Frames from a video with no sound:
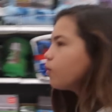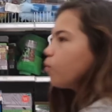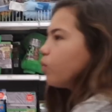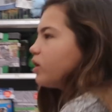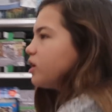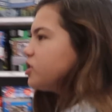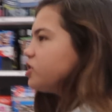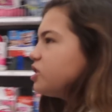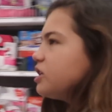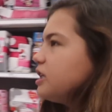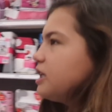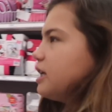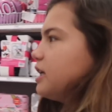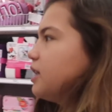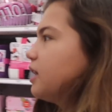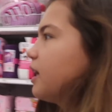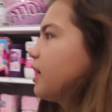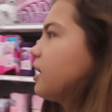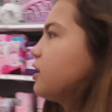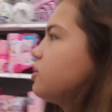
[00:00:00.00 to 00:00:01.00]
Like, what does she
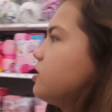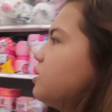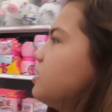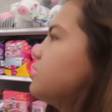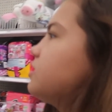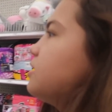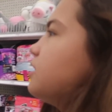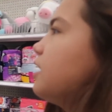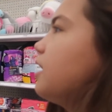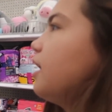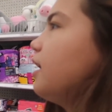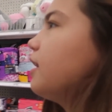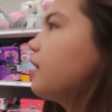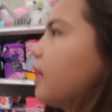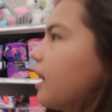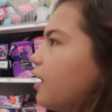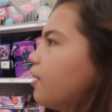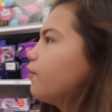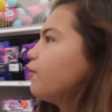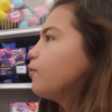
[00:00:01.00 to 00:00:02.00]
need? Like, she doesn't need
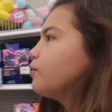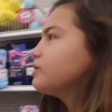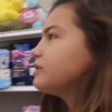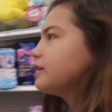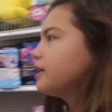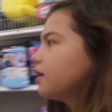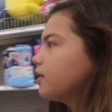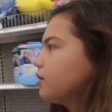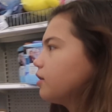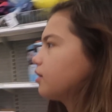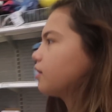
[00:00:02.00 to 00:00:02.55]
anything. I don't know what to get